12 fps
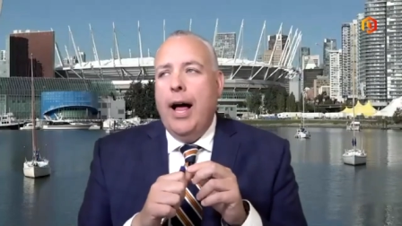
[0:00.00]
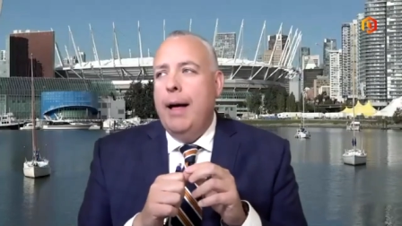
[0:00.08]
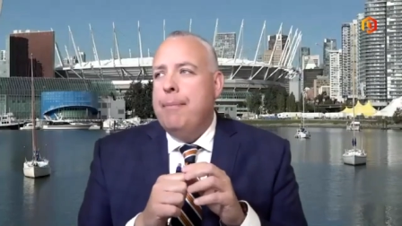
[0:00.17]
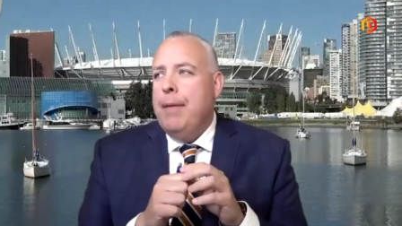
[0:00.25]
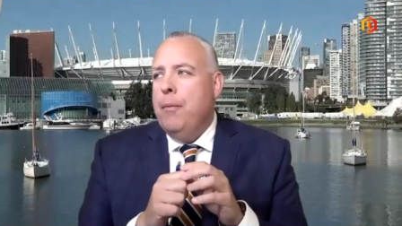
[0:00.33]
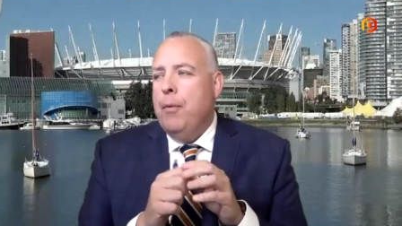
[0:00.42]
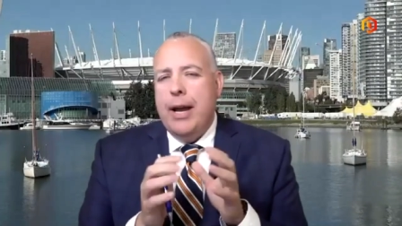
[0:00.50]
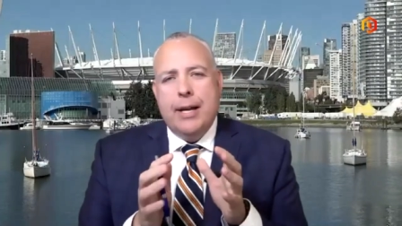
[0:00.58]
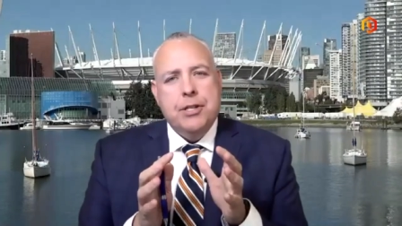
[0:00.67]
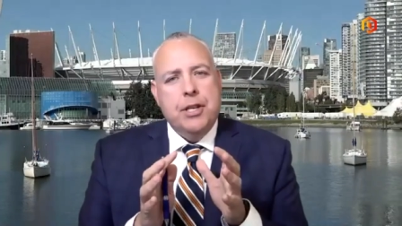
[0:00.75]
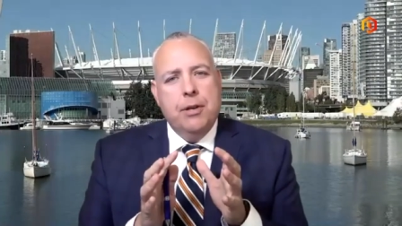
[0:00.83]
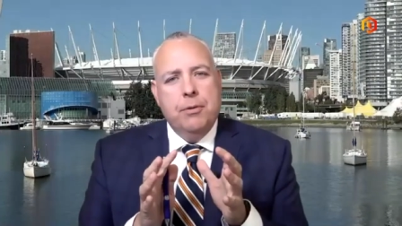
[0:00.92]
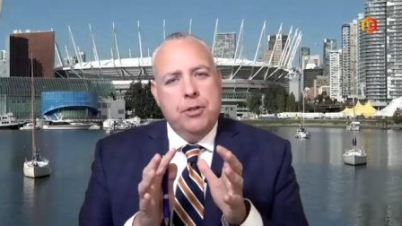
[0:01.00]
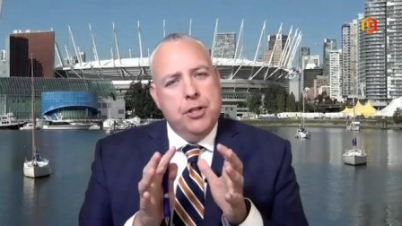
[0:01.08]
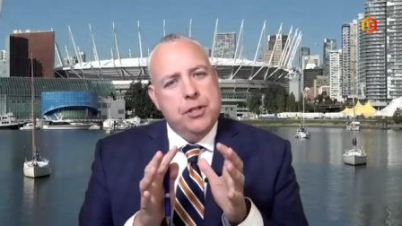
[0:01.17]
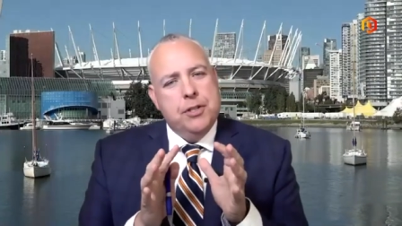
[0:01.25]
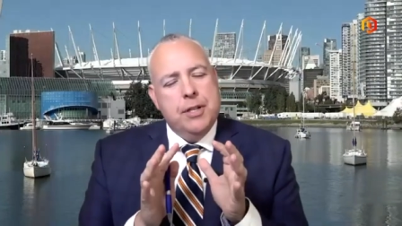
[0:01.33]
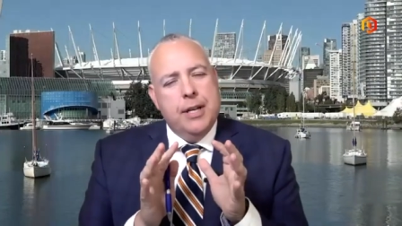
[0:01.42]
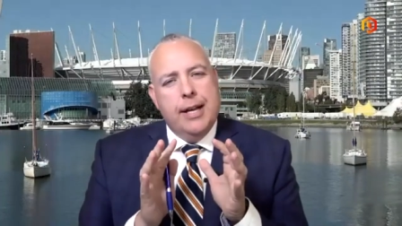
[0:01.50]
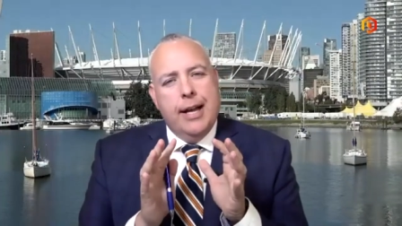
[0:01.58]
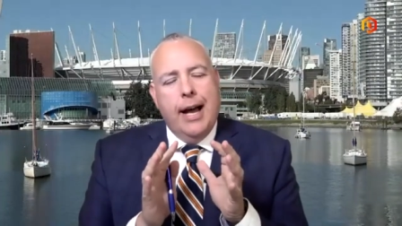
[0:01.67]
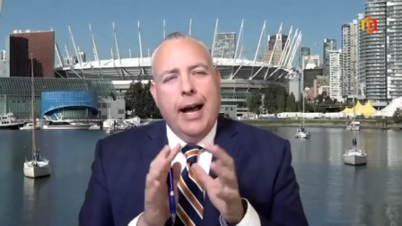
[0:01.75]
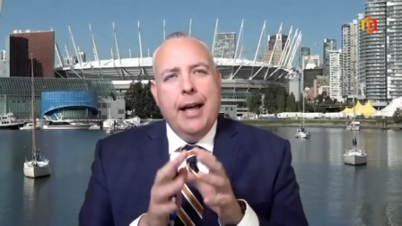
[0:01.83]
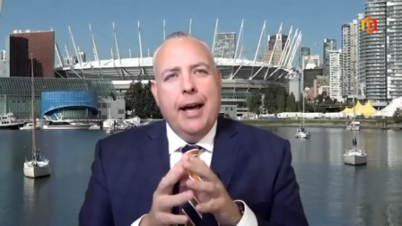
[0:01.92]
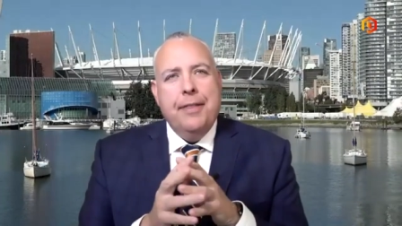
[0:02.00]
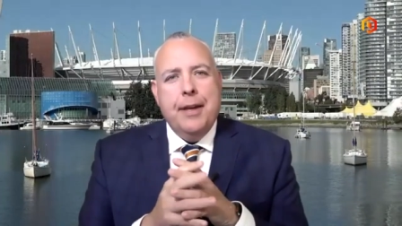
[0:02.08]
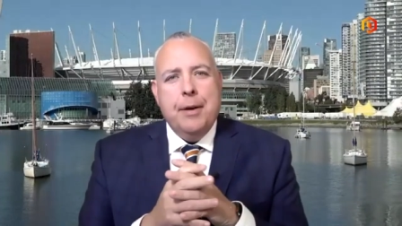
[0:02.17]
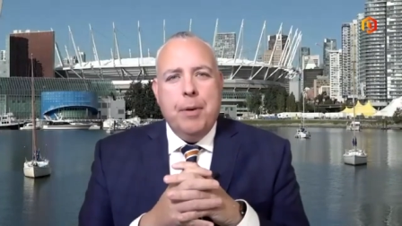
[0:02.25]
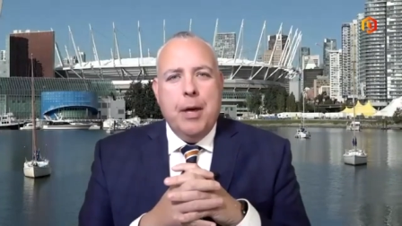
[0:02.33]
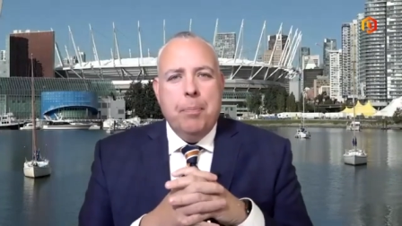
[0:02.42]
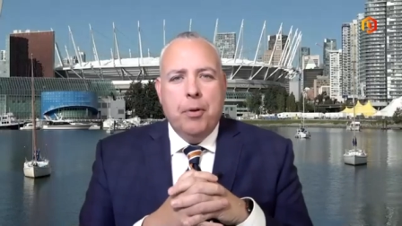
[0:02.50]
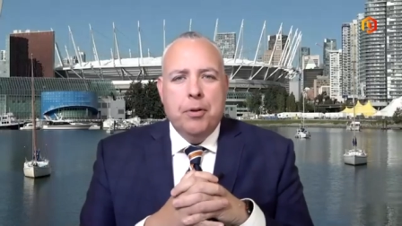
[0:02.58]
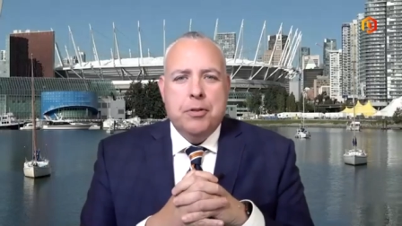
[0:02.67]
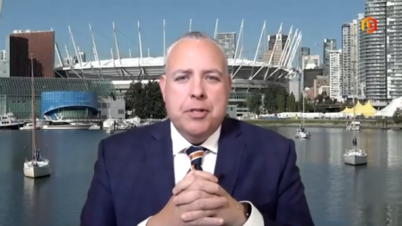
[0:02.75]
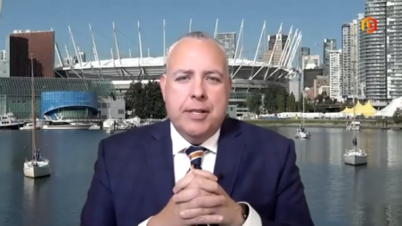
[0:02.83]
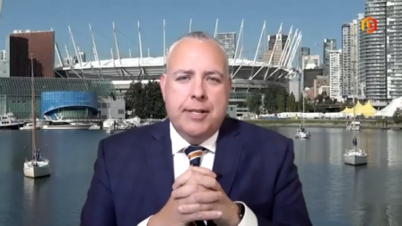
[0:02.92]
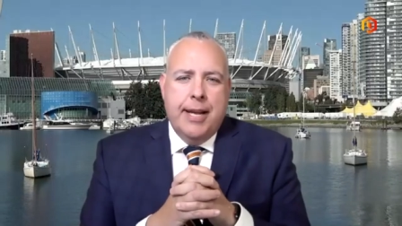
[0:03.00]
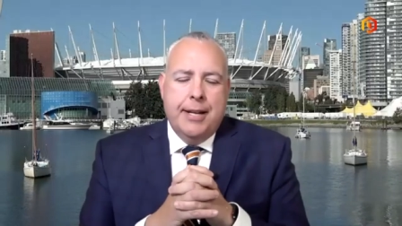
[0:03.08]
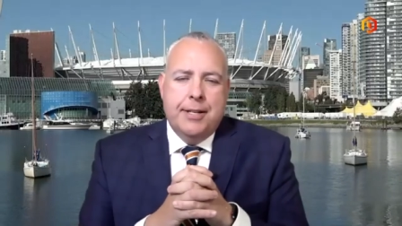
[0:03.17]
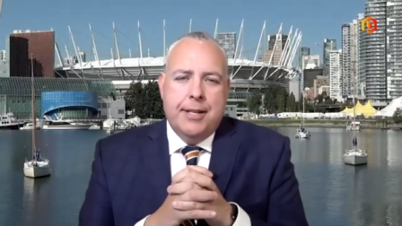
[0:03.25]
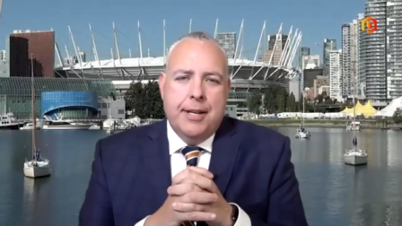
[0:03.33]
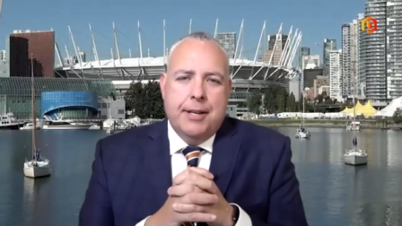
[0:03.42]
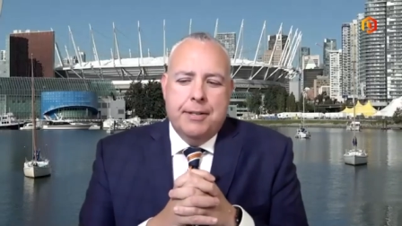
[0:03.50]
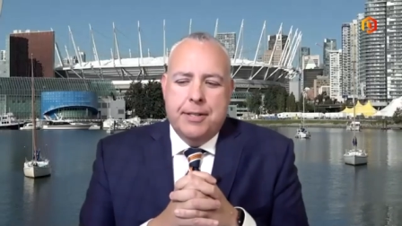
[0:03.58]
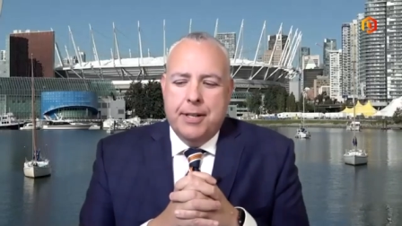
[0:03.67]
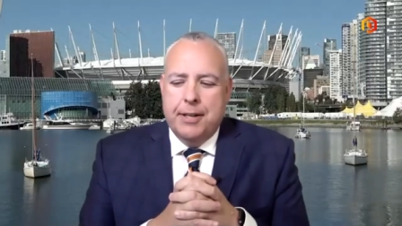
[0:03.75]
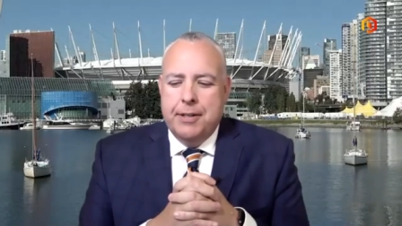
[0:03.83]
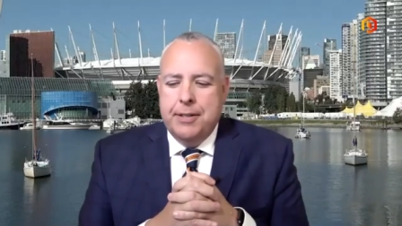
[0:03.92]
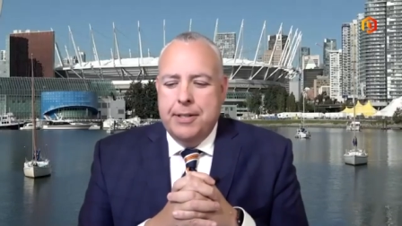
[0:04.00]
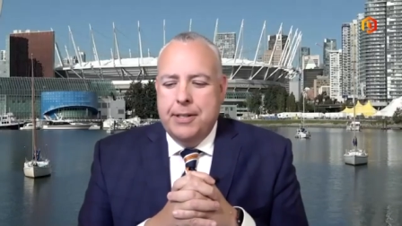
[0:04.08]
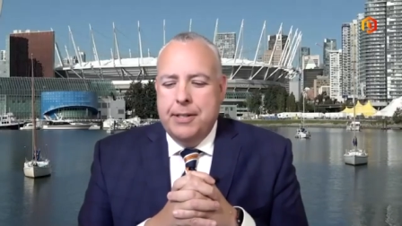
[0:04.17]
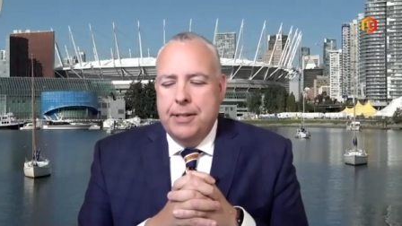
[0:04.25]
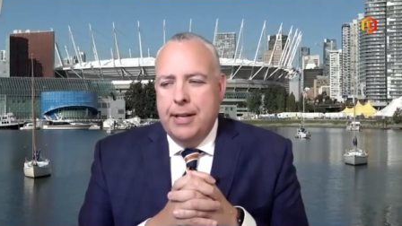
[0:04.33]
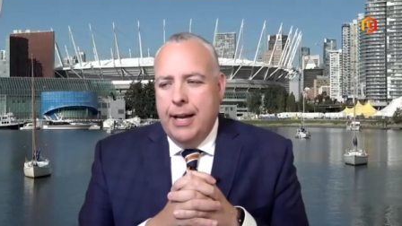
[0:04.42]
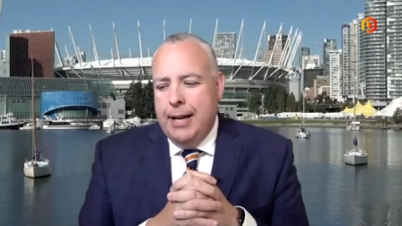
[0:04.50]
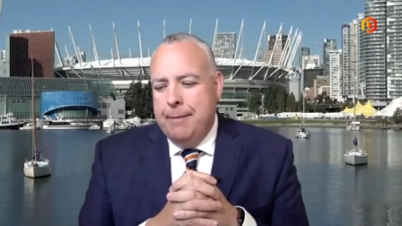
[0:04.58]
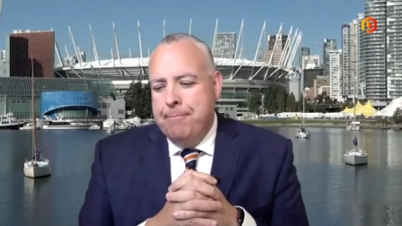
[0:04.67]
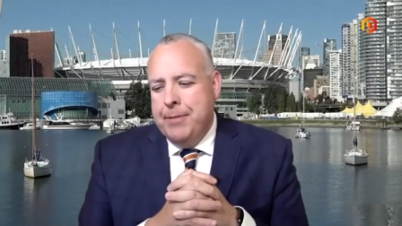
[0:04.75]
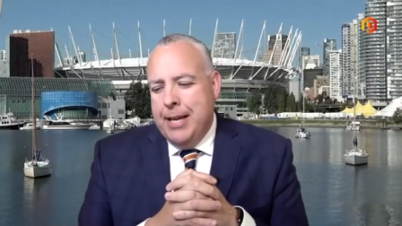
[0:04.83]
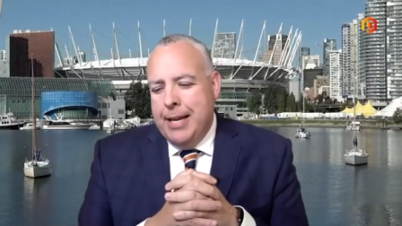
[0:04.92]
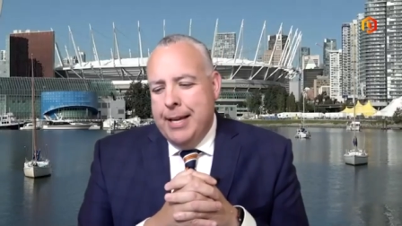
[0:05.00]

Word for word: Um, I want to ask you just, I, I think people tend to to um,